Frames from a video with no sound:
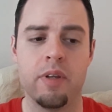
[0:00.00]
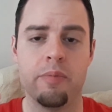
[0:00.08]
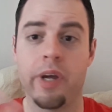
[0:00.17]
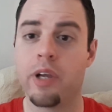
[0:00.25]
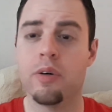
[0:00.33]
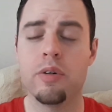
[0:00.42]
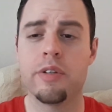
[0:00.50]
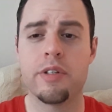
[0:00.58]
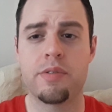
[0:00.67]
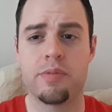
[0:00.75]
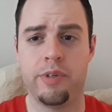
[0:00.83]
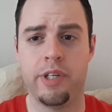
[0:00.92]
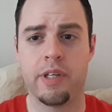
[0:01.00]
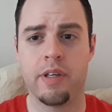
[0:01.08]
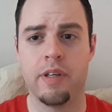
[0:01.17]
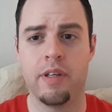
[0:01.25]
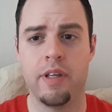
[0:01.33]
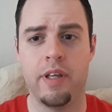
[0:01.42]
my goal this
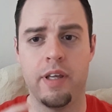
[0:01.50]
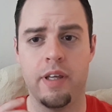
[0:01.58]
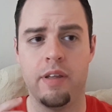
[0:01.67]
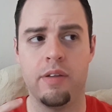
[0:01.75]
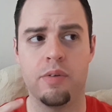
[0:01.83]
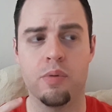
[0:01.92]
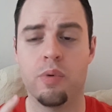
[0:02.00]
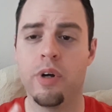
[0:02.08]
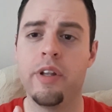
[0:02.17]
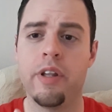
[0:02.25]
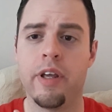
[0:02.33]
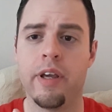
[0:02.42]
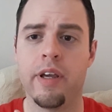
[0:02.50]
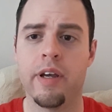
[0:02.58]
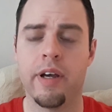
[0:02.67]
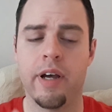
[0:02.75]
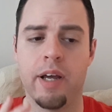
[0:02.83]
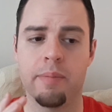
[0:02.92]
week is one day
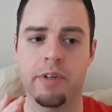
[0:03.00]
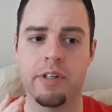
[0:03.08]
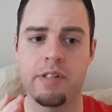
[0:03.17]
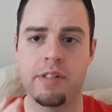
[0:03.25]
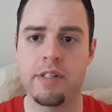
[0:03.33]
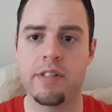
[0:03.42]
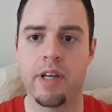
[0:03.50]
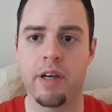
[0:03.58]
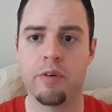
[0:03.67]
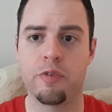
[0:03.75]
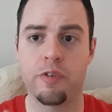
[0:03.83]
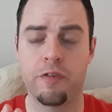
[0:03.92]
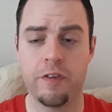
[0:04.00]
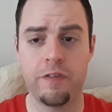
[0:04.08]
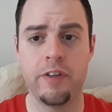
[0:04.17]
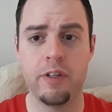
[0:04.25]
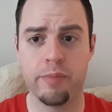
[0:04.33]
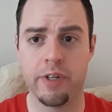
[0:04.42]
I'm going to sit down for
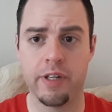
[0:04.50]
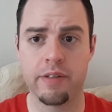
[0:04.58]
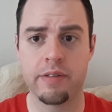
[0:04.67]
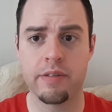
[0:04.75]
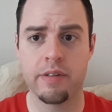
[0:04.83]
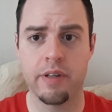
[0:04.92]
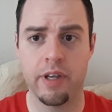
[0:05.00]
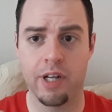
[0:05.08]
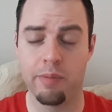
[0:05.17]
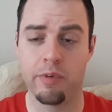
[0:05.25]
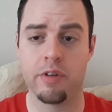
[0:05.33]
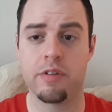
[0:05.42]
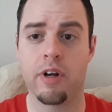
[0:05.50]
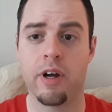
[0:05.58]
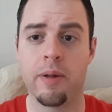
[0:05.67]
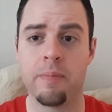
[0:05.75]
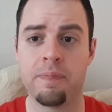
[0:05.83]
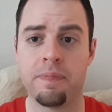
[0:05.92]
15 minutes and I'm going to draw.